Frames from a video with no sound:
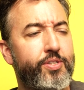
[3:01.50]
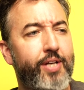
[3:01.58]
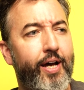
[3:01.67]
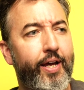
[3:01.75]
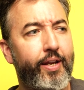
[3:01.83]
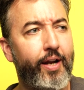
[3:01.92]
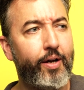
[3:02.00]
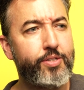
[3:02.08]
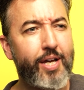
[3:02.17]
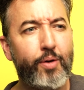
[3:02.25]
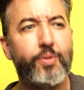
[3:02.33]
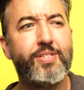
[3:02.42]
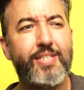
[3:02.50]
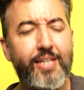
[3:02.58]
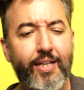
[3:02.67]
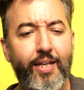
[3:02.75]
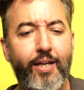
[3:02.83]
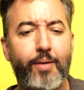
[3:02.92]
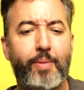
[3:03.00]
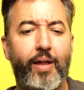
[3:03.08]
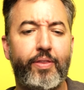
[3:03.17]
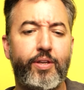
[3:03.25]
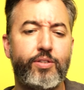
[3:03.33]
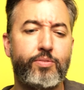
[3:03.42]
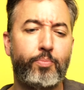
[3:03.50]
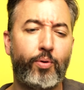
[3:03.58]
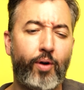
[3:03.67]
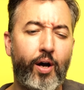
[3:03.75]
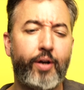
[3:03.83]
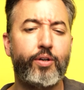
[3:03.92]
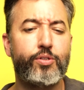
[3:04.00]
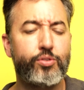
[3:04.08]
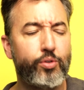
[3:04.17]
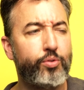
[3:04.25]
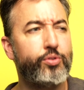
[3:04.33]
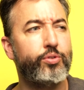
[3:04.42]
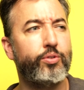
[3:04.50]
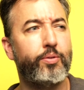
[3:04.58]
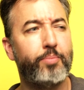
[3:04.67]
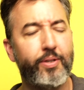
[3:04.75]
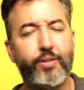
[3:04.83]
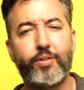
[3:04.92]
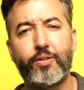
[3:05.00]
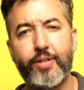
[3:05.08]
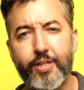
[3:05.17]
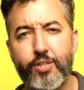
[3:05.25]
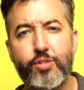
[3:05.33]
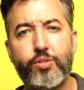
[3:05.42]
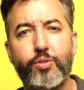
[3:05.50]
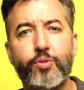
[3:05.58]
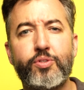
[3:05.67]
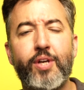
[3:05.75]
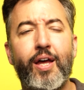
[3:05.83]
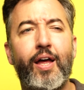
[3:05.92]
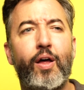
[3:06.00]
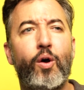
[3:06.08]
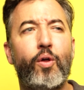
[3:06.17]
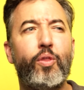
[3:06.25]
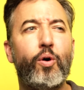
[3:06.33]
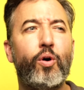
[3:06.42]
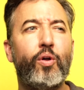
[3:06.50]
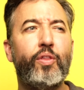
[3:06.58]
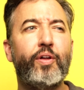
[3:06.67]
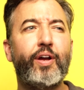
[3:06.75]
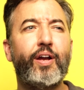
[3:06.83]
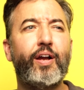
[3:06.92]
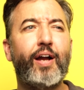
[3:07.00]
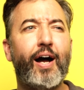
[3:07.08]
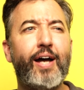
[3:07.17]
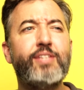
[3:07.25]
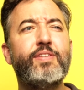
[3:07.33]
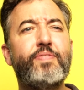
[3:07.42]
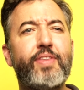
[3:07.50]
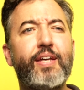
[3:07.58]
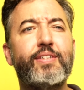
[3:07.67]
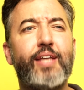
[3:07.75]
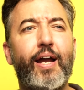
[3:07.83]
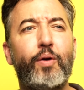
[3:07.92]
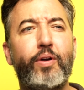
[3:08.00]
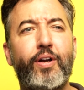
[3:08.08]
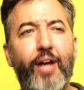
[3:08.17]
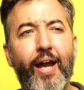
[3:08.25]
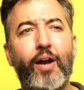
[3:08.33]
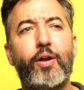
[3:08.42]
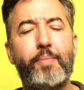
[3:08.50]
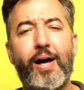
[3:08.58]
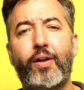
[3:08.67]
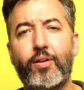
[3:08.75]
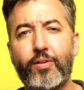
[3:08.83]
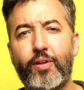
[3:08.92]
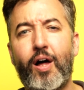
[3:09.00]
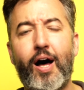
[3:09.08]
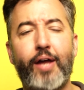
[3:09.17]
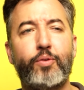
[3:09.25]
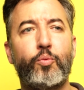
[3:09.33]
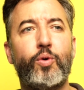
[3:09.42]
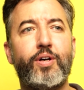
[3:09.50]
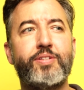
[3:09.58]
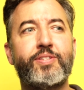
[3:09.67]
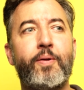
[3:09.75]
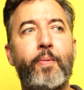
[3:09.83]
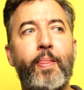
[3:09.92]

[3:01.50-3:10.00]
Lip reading: design, and I was thinking about these broader social and political issues, the kinds of things that I cared about a lot was